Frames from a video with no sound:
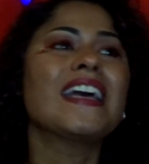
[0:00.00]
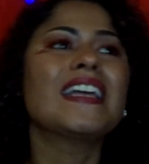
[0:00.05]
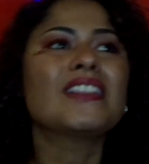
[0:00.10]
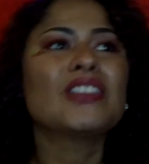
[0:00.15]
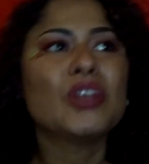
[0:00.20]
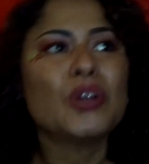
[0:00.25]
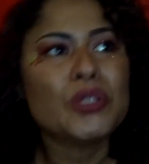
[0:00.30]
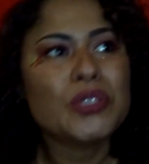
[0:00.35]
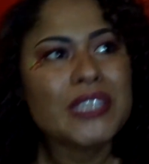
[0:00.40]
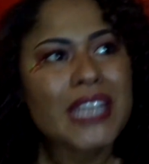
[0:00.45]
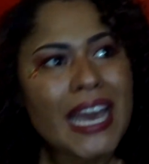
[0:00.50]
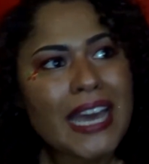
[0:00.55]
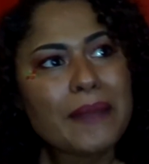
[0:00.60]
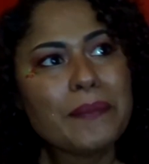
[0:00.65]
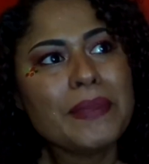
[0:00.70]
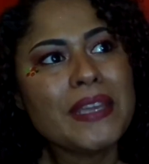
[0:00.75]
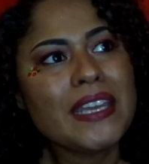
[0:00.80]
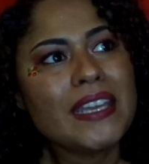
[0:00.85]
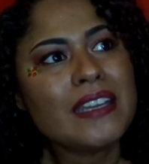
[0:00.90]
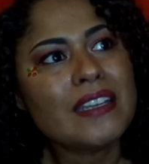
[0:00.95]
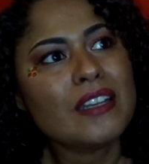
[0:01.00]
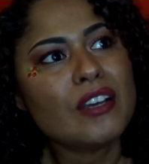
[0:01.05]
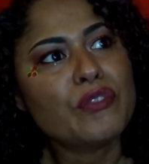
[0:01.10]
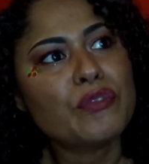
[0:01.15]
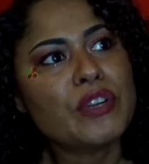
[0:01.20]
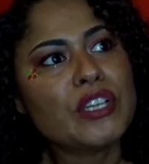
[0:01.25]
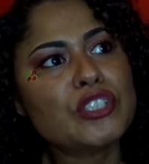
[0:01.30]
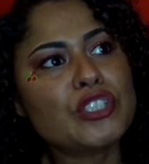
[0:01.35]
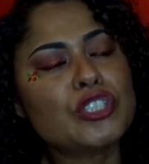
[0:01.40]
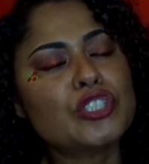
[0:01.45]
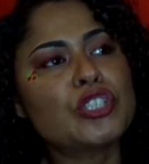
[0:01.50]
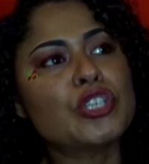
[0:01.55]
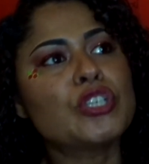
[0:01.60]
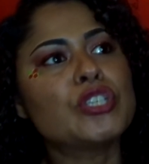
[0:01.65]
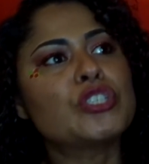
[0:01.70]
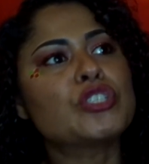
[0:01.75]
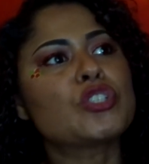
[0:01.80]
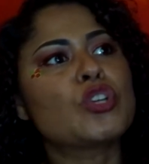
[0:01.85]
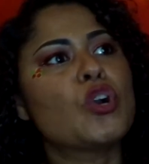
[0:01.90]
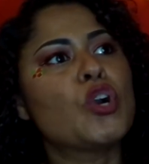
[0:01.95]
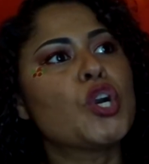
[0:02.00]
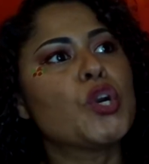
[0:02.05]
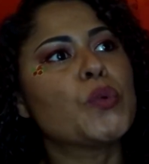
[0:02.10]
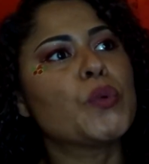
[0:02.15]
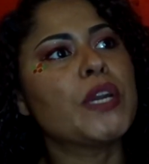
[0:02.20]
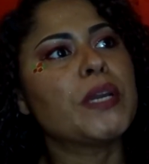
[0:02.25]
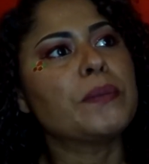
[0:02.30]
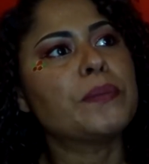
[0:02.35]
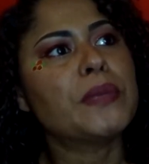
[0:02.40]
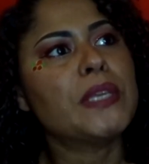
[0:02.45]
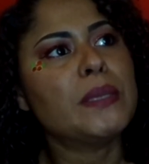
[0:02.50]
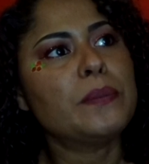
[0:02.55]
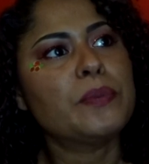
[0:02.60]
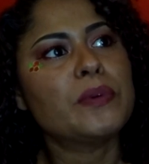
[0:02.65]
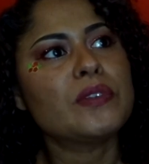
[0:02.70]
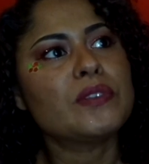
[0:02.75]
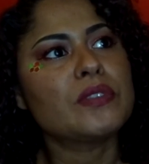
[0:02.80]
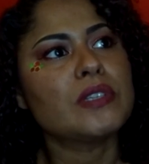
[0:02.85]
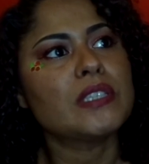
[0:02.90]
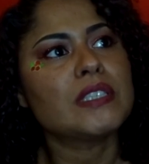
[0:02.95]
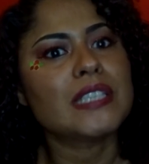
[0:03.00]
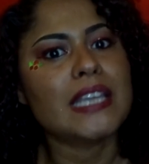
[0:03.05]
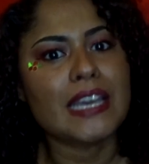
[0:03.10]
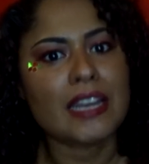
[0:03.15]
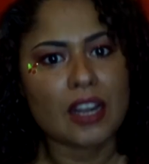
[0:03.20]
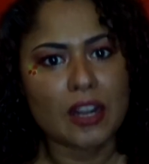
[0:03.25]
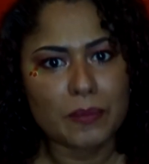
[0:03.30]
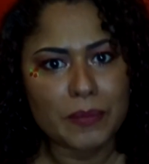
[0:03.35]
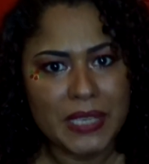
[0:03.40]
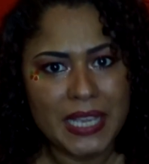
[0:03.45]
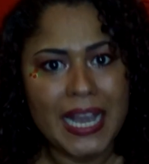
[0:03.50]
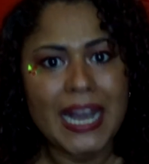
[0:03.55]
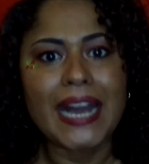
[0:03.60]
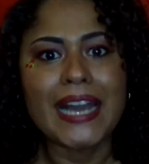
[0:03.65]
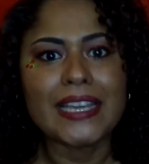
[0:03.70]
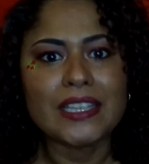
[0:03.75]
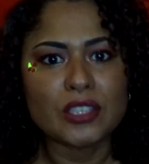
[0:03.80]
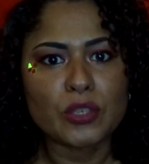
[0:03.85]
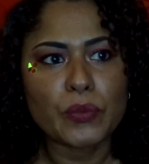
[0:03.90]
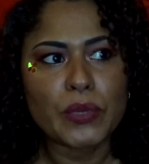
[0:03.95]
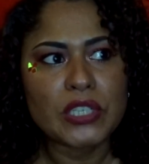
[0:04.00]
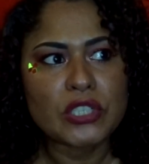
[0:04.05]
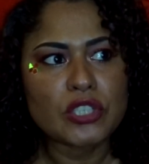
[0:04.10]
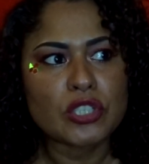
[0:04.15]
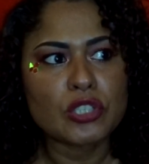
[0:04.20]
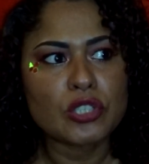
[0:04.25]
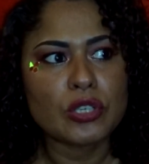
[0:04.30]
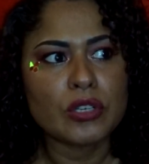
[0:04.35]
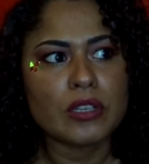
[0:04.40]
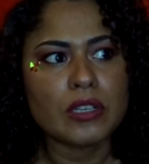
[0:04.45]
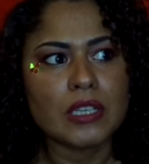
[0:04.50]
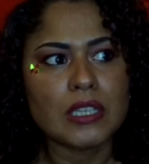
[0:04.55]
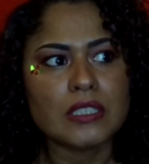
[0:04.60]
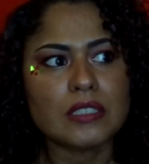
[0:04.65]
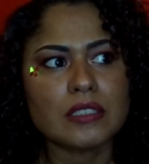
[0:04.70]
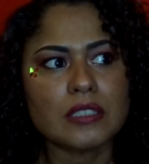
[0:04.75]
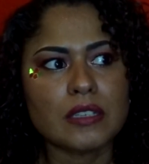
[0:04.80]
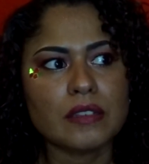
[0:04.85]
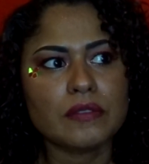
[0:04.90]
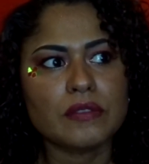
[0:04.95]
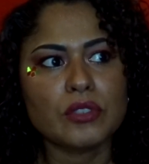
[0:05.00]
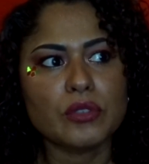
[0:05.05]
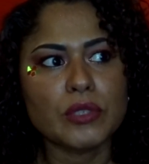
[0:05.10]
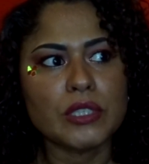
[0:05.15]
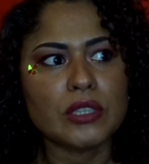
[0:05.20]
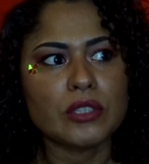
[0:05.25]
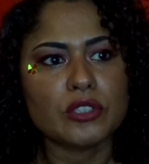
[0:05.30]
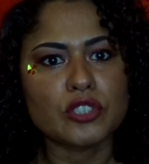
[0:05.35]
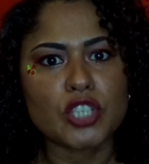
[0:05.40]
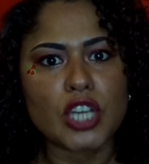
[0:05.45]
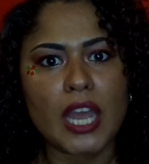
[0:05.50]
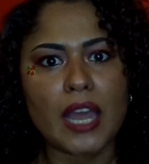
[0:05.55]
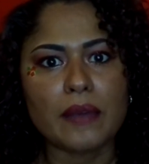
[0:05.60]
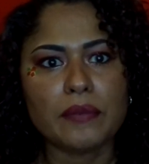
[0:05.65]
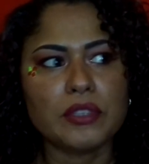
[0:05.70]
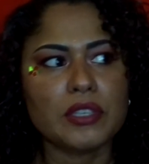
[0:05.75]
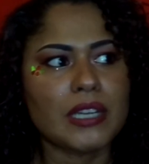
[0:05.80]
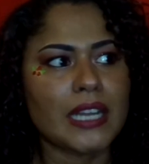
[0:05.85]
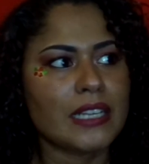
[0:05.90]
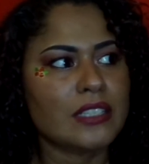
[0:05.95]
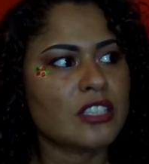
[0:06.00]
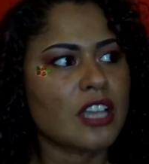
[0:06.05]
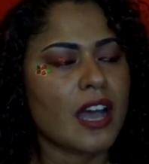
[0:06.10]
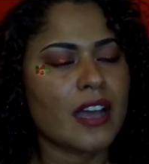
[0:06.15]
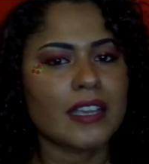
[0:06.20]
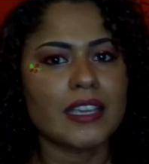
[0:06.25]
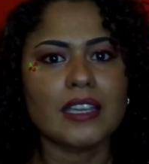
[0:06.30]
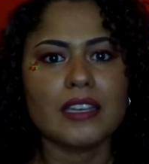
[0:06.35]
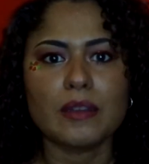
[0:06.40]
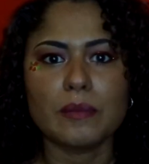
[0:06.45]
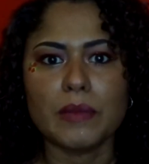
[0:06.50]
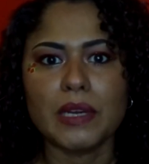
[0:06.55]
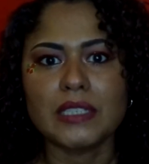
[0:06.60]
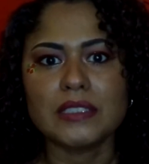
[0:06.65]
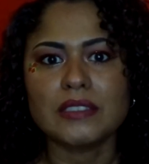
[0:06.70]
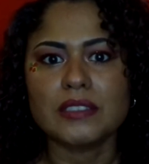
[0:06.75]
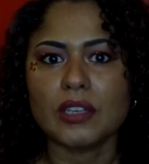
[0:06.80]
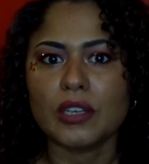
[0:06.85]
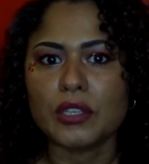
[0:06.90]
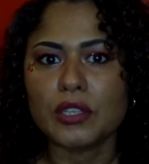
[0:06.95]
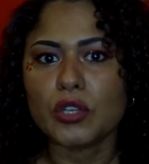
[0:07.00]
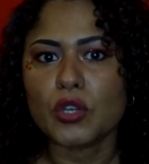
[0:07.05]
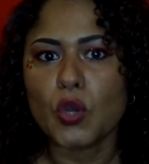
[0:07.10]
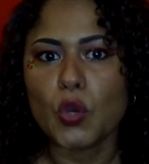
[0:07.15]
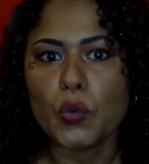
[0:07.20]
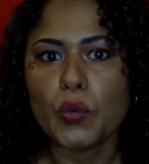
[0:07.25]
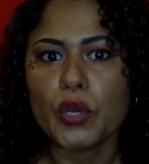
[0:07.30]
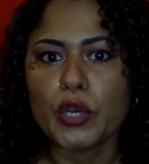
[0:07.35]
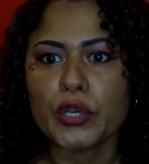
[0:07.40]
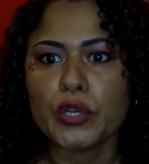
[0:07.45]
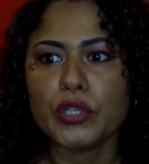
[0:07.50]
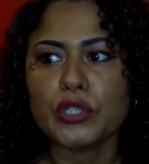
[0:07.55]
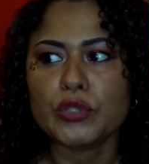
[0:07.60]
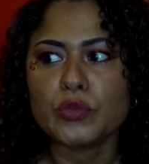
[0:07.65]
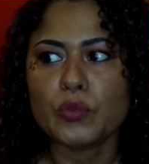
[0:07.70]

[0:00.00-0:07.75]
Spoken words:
The not being enough registers, or when people that are behind the register, instead of doing their job, they're like talking amongst the other co-workers